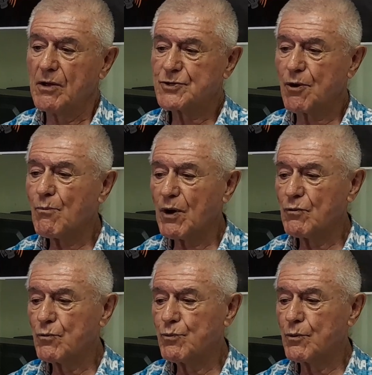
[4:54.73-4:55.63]
someone
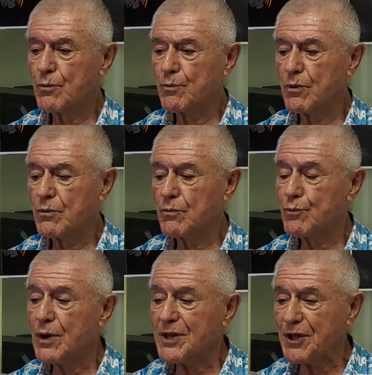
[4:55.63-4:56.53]
who
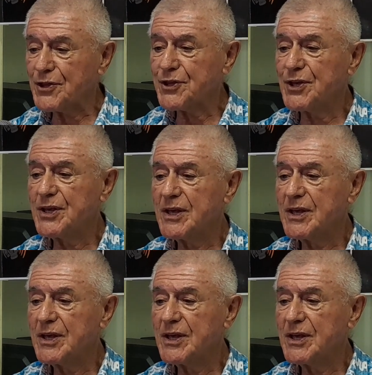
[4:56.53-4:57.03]
built it.